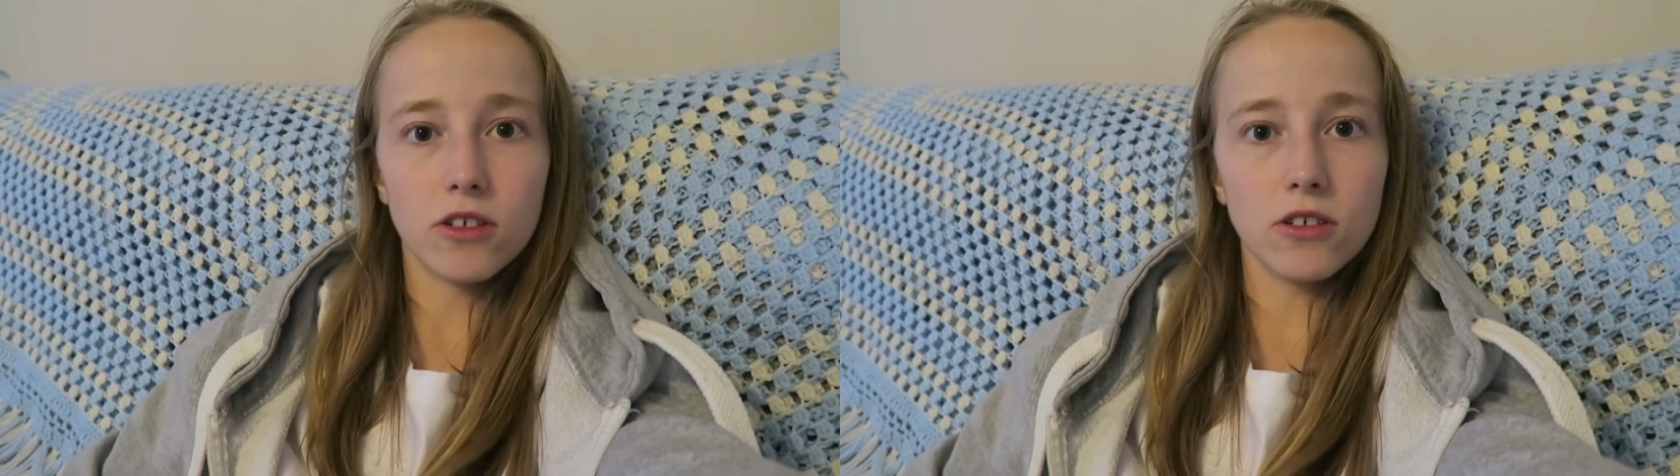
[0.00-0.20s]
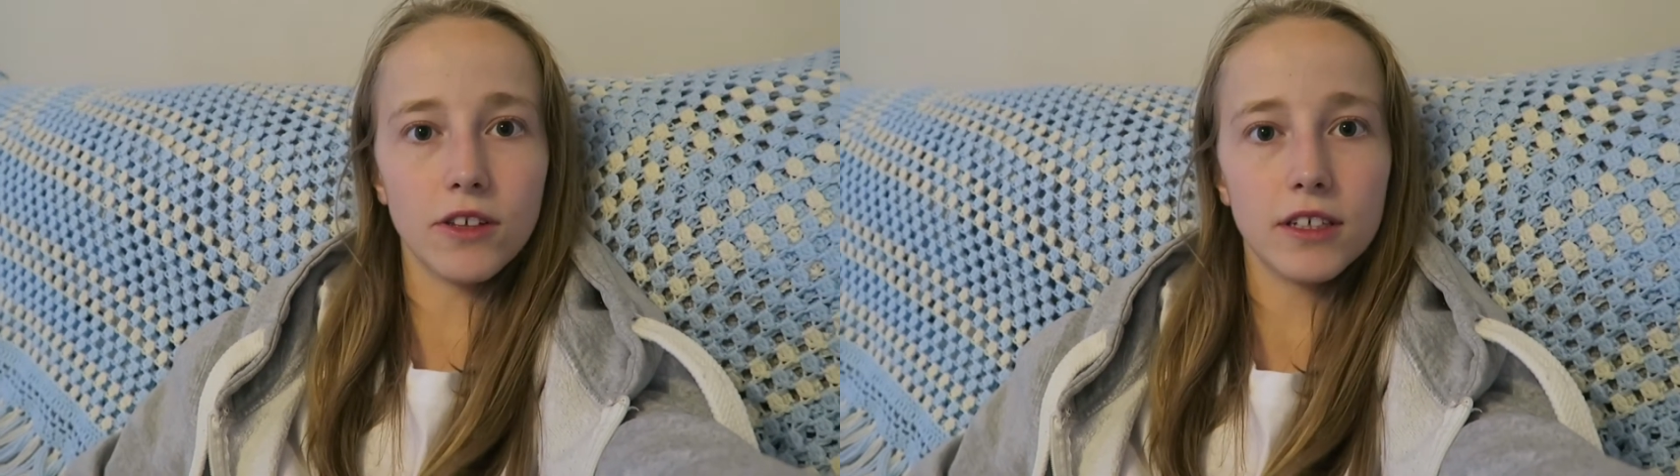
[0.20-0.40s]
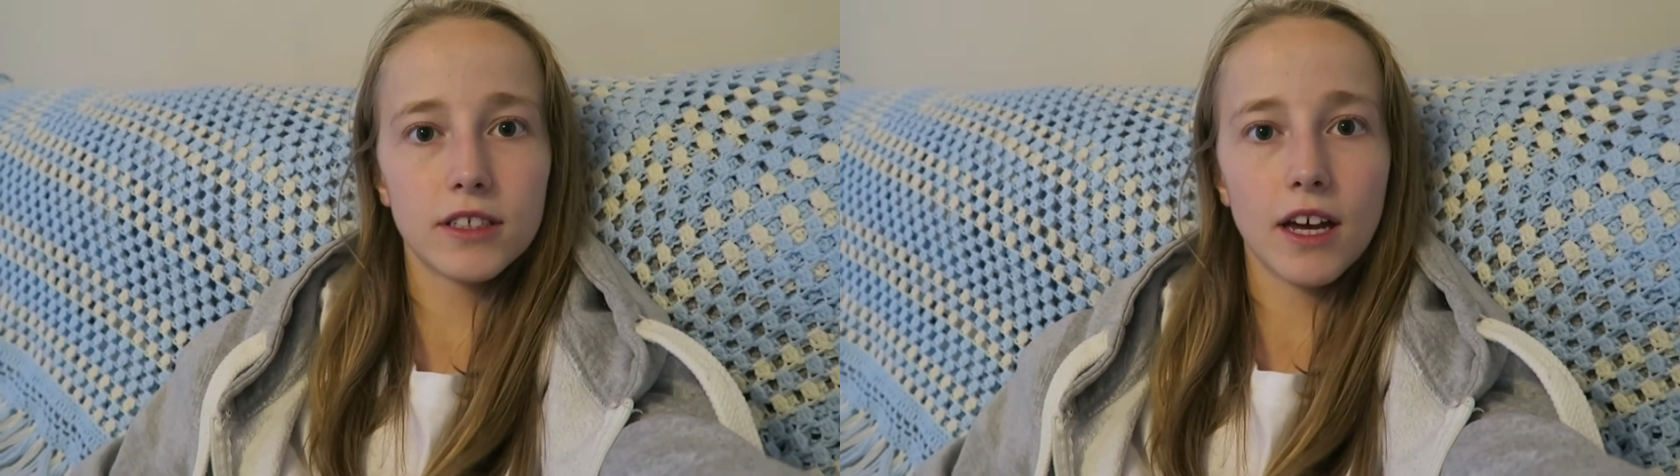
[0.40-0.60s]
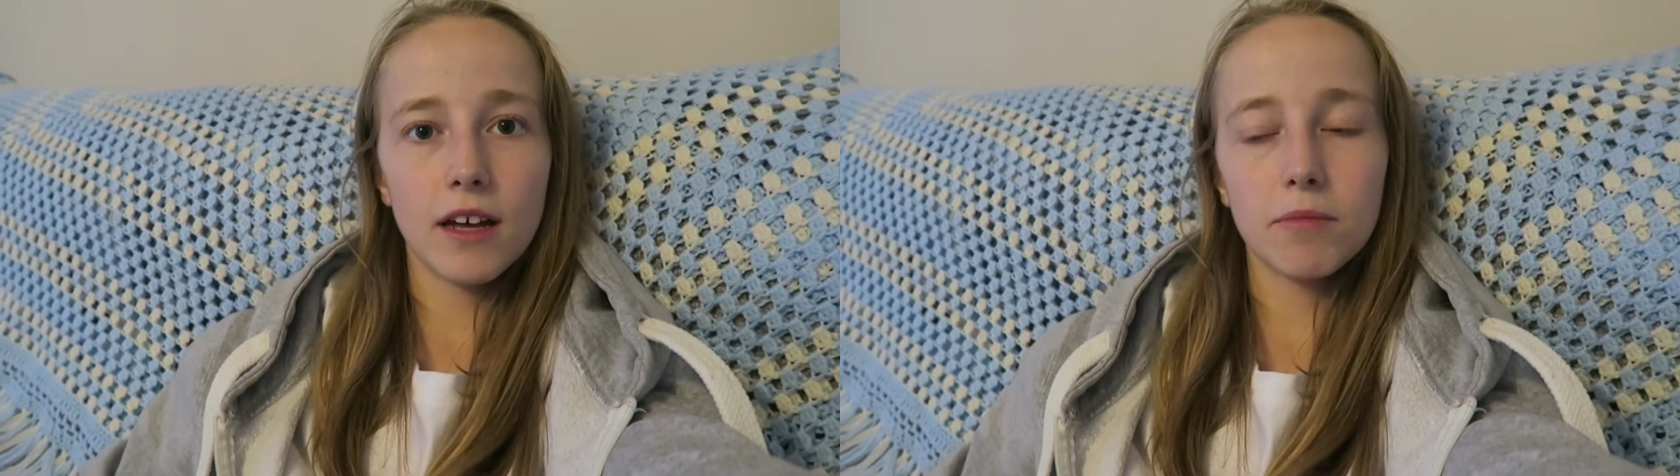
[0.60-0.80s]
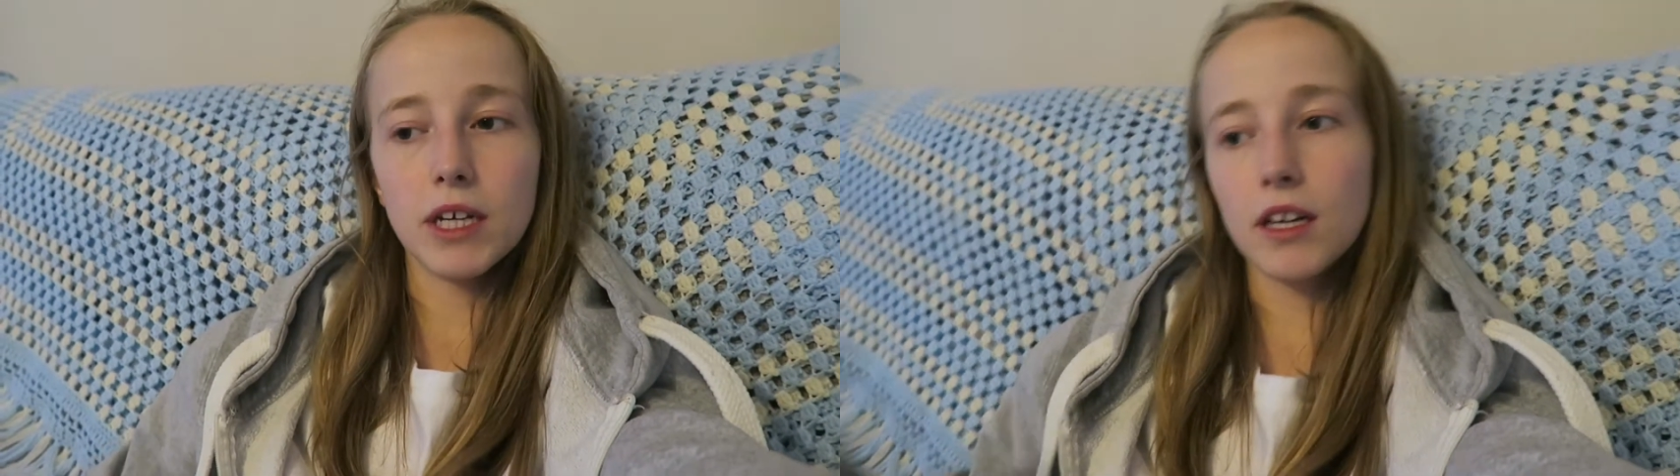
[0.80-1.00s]
God, that
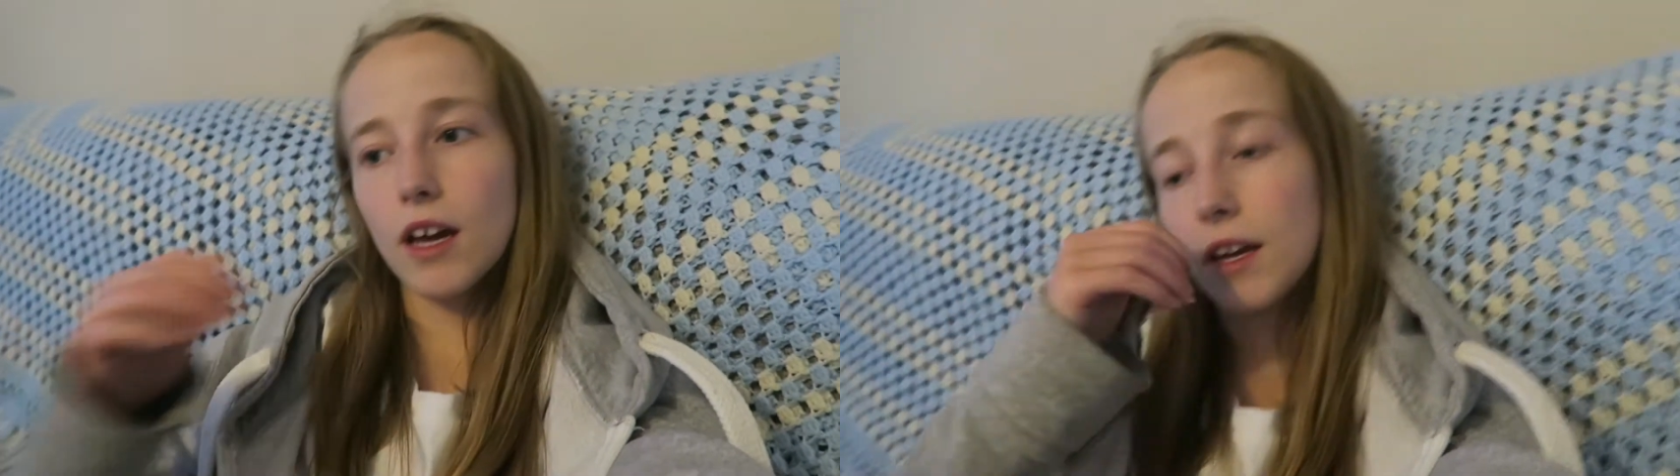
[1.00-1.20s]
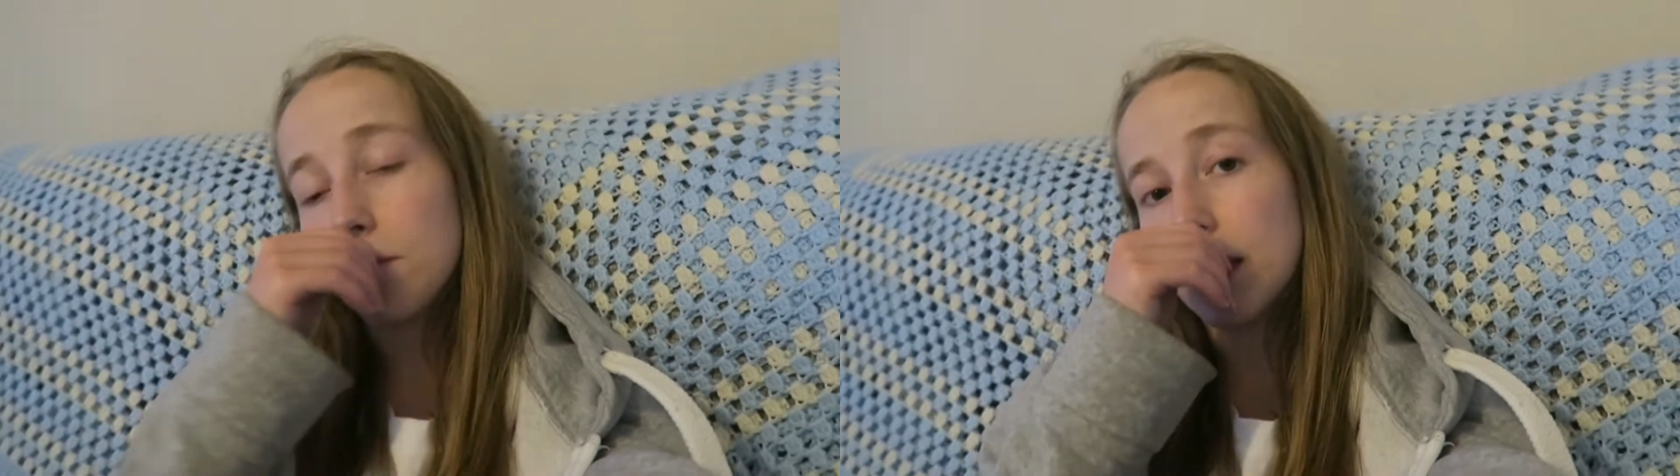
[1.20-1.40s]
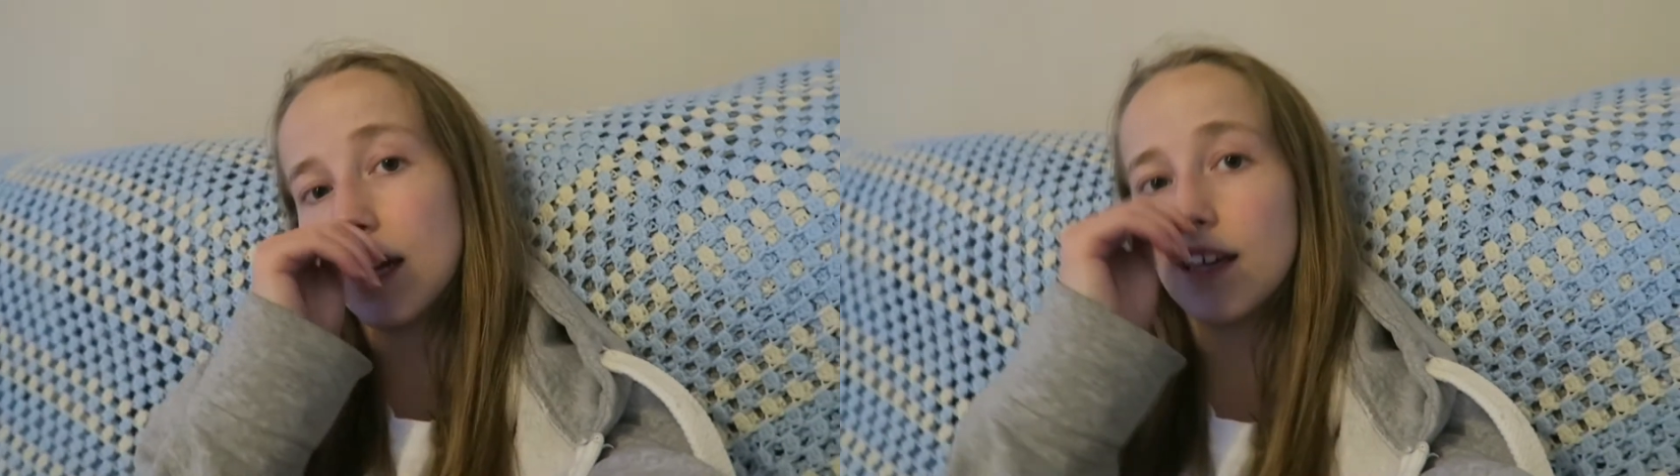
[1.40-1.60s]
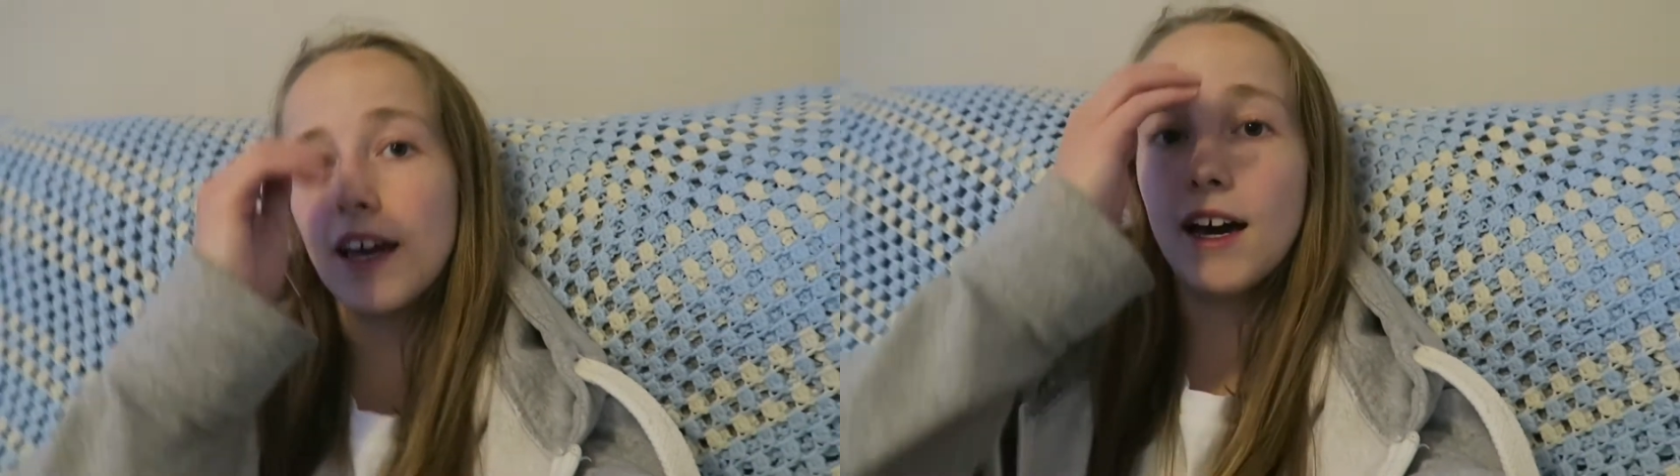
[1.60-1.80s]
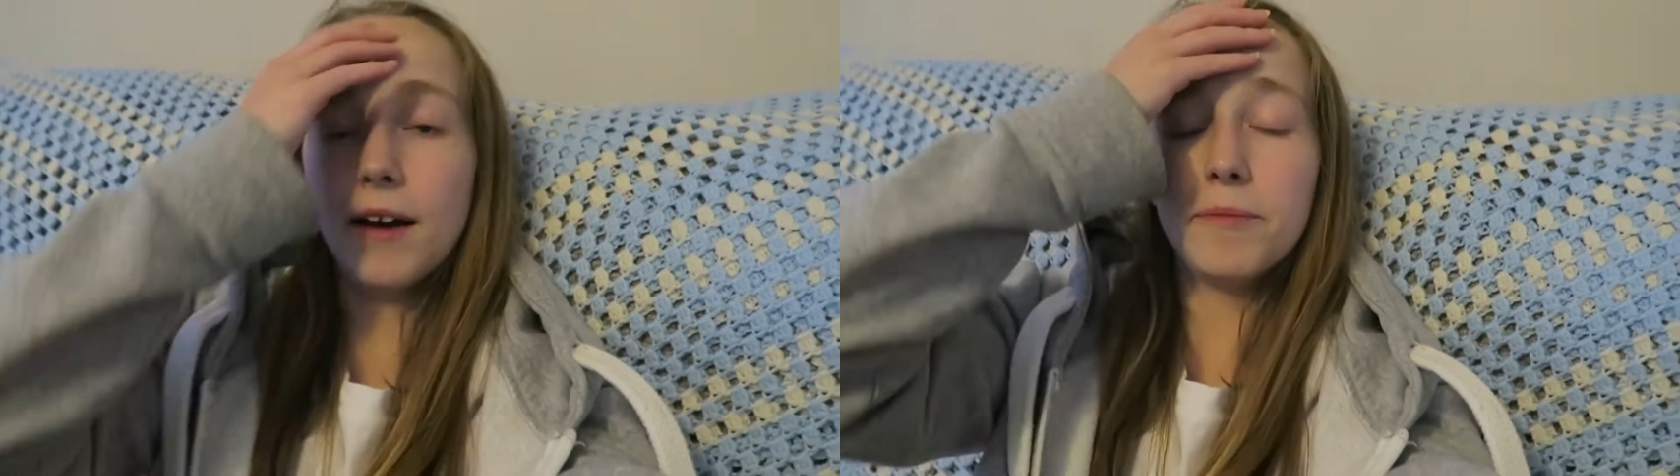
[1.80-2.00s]
scared me. Anyway,
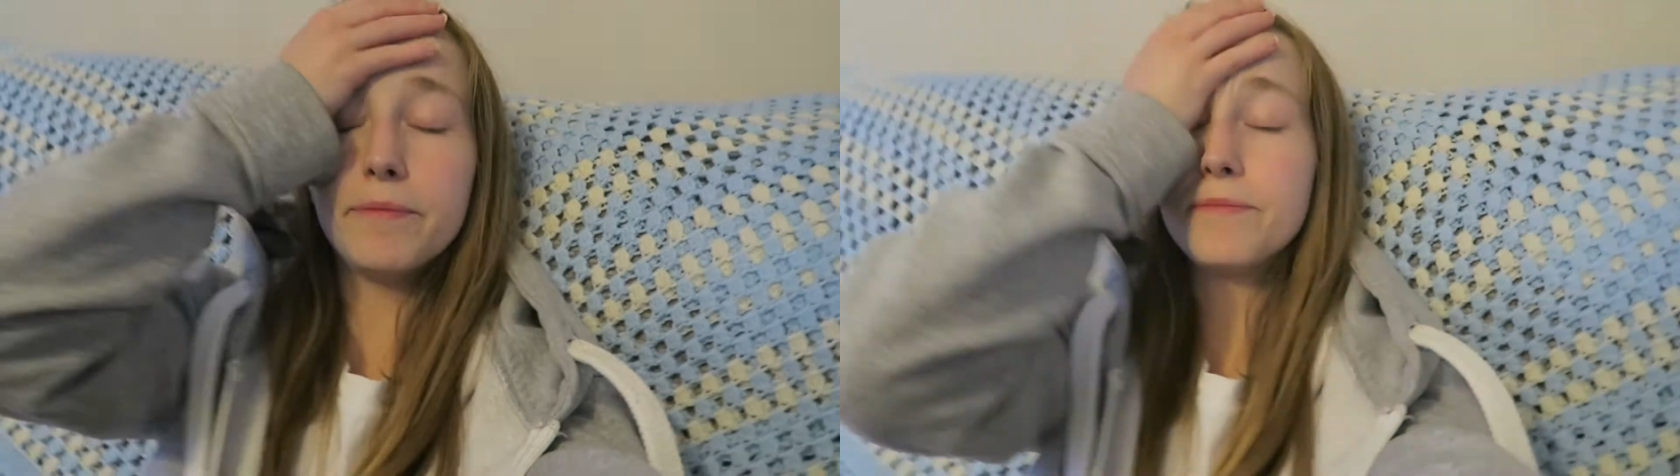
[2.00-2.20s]
yeah.